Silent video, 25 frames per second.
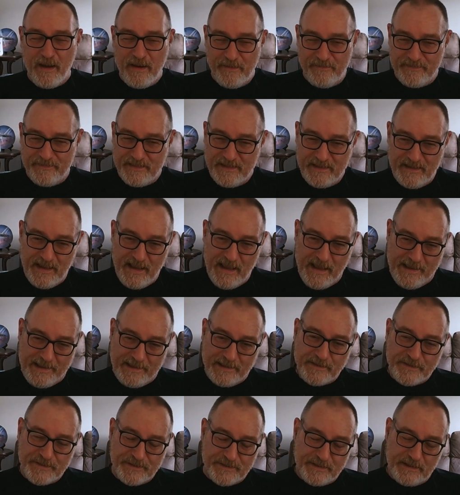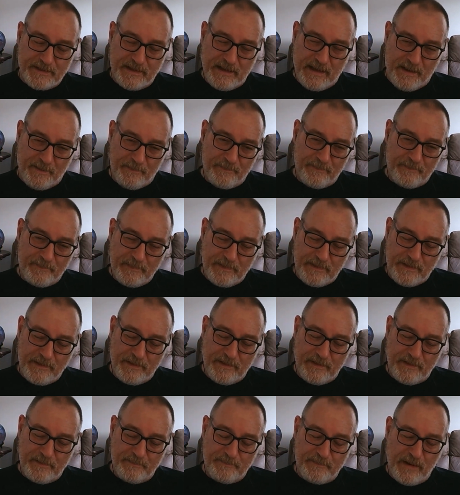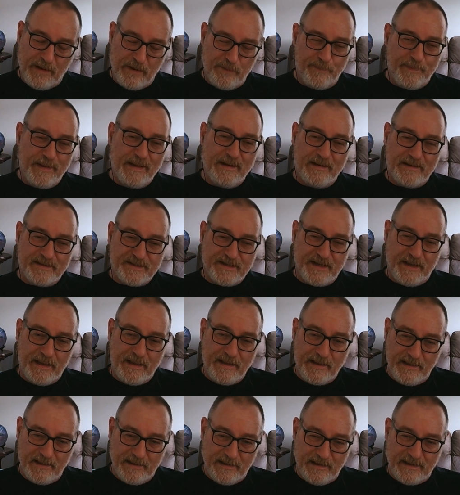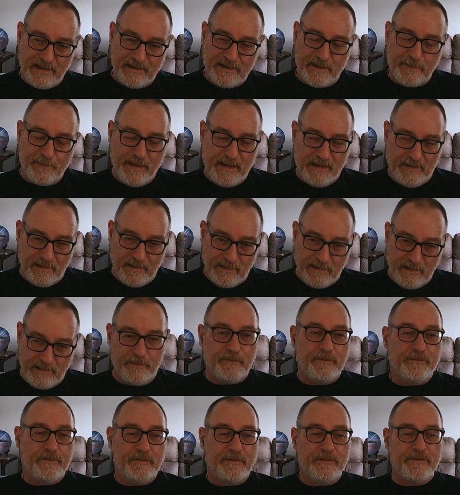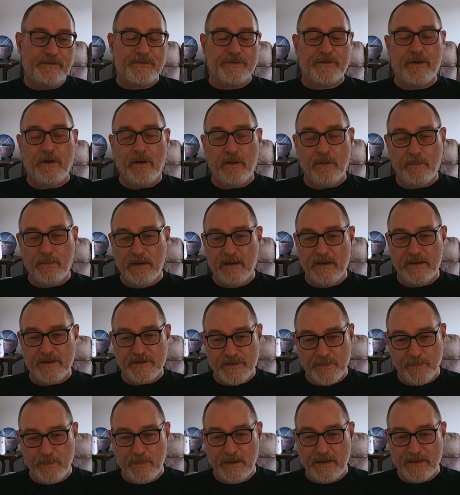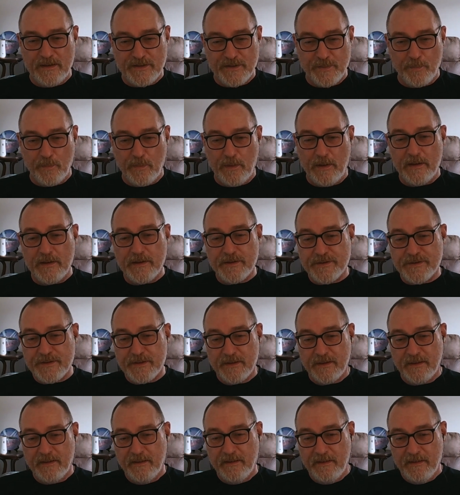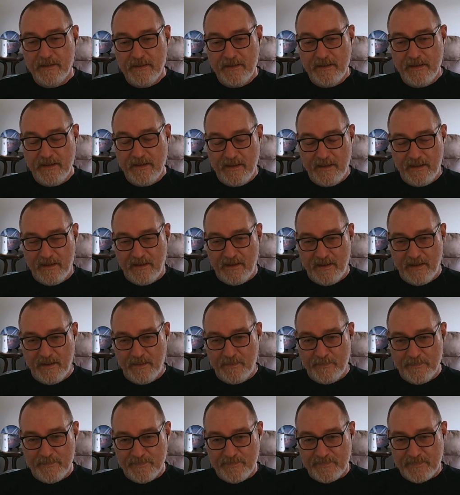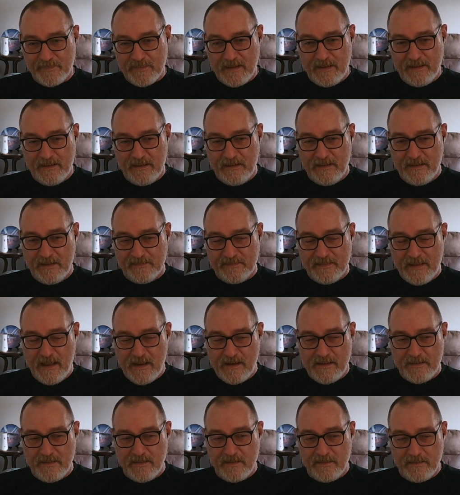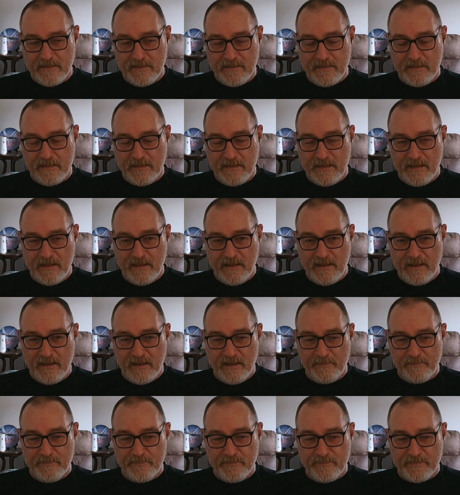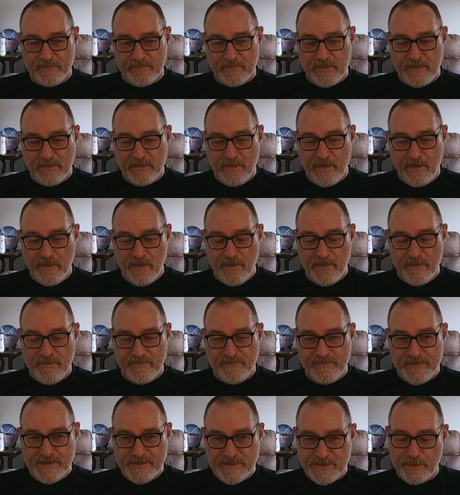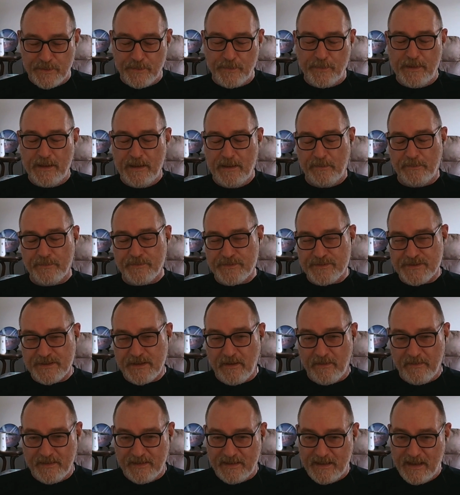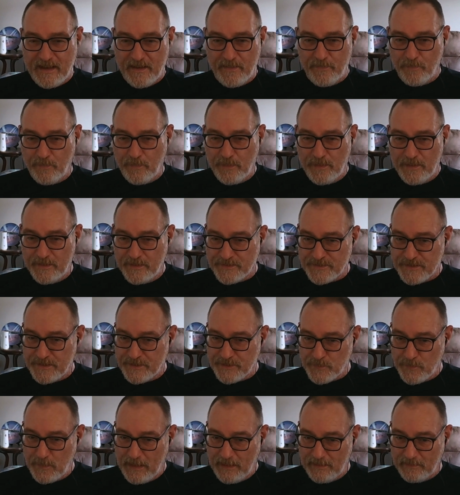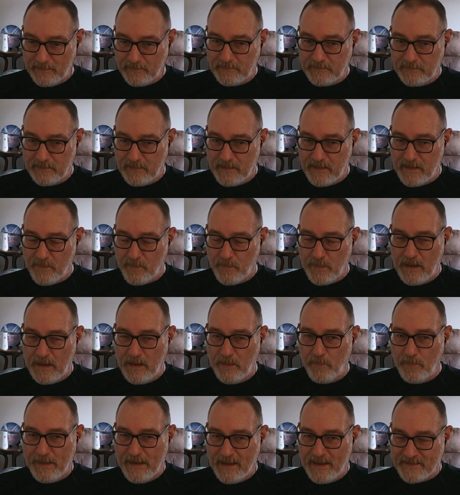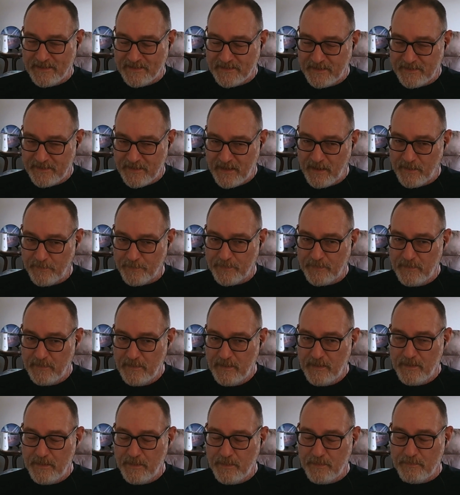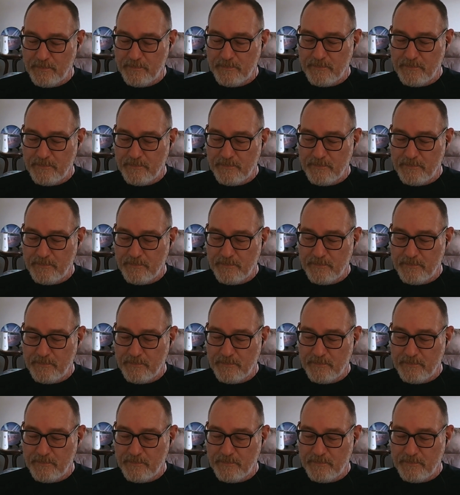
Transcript: but over the years, her mobility and her mental health has got worse and worse and worse. And then her physical health started getting worse as well. We ended up